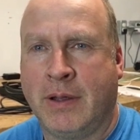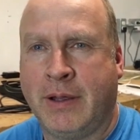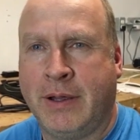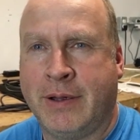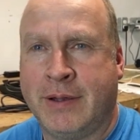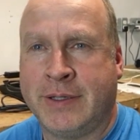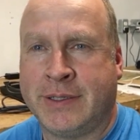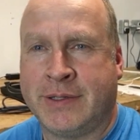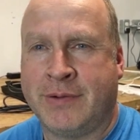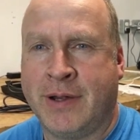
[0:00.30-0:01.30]
Hey
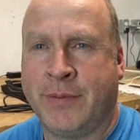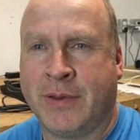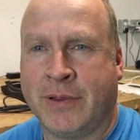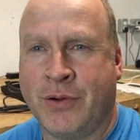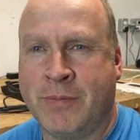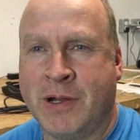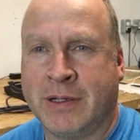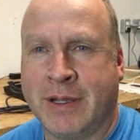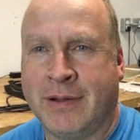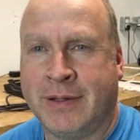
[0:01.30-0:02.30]
guys, it's Randy with
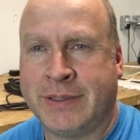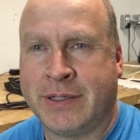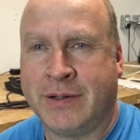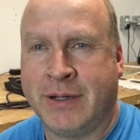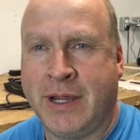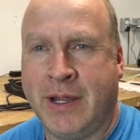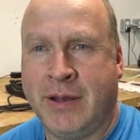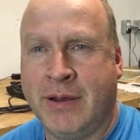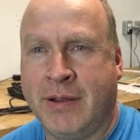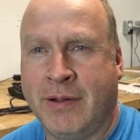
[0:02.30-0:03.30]
Lowbuck LS here
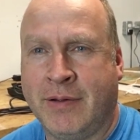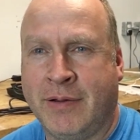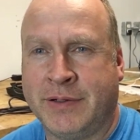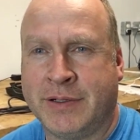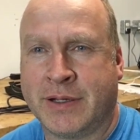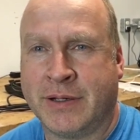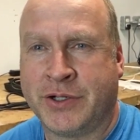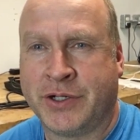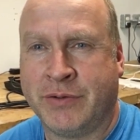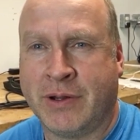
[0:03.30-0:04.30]
again. Just going to
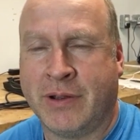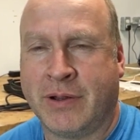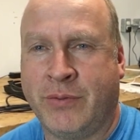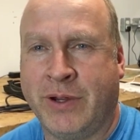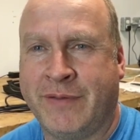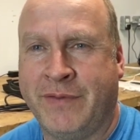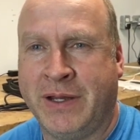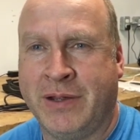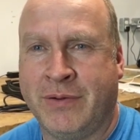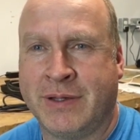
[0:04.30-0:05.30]
shoot a quick
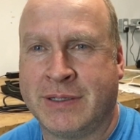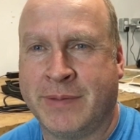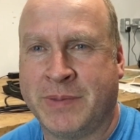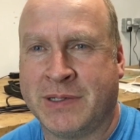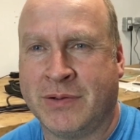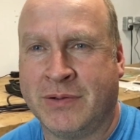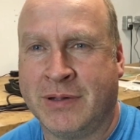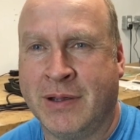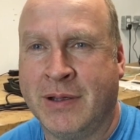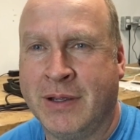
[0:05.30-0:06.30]
video this
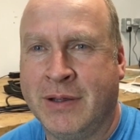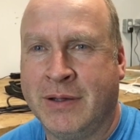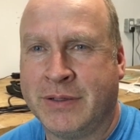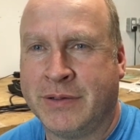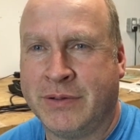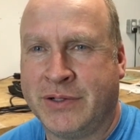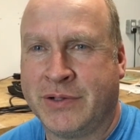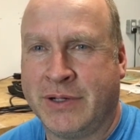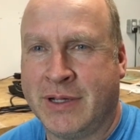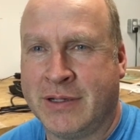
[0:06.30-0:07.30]
episode to
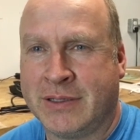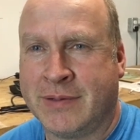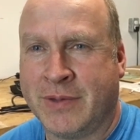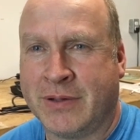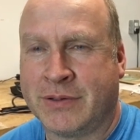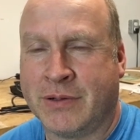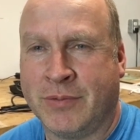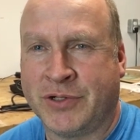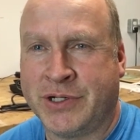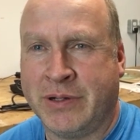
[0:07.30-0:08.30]
show you guys some of the
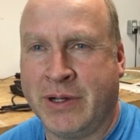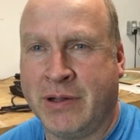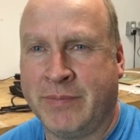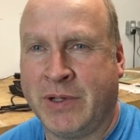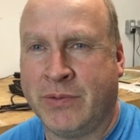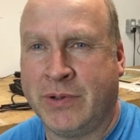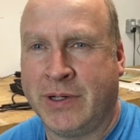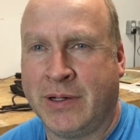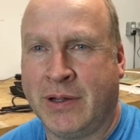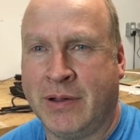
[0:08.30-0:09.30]
troubleshooting I'm
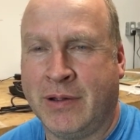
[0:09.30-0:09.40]
doing,